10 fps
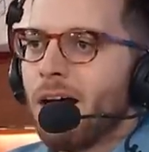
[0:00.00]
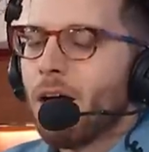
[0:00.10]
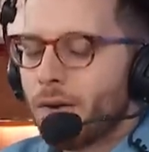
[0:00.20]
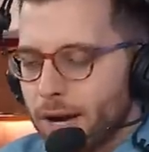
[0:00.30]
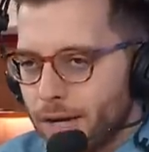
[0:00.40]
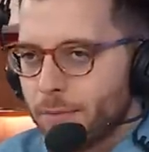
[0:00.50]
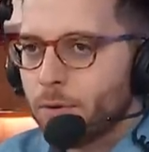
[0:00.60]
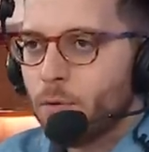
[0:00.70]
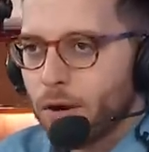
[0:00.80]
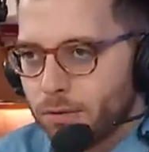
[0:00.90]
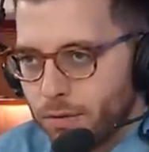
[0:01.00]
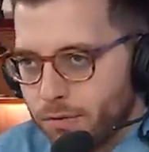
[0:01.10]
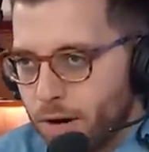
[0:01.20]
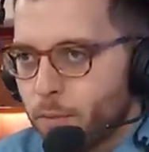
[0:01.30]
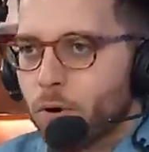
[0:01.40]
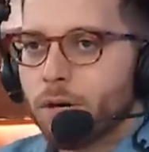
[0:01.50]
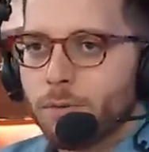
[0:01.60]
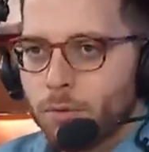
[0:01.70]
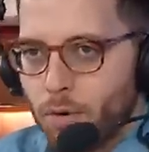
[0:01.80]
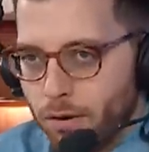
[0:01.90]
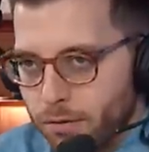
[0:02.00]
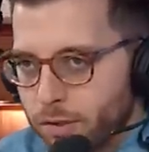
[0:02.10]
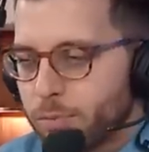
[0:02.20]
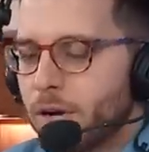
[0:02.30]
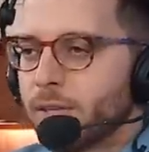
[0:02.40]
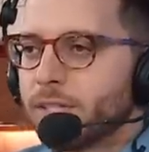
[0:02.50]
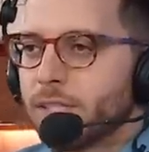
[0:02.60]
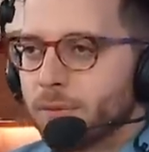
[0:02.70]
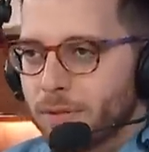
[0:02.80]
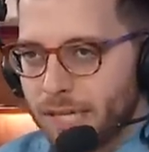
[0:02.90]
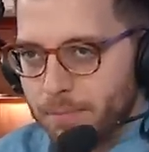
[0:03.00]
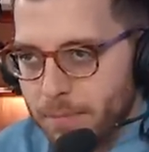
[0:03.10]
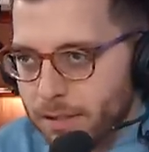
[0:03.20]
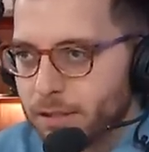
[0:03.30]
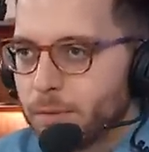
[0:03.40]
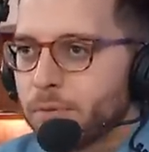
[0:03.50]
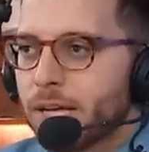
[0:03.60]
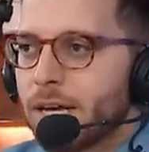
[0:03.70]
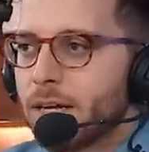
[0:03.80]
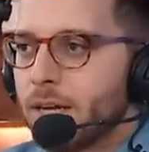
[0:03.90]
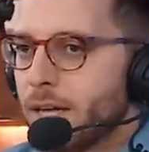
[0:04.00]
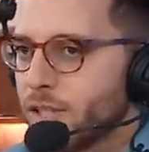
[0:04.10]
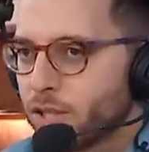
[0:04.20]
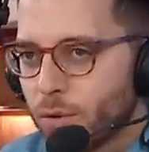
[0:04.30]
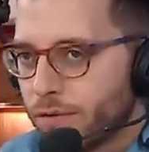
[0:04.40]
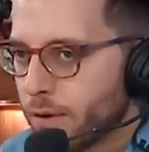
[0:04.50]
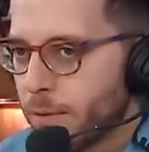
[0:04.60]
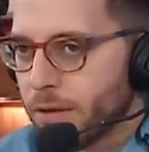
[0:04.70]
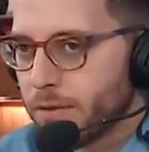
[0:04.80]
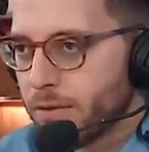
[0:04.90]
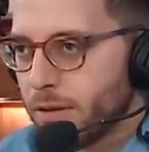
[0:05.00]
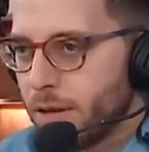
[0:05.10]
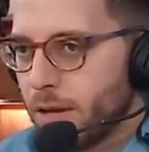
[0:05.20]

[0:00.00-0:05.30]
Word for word: all right, I'm going to walk through the framework. I'm going to walk through this process. I'm going to commit to the plan and just do it for a month.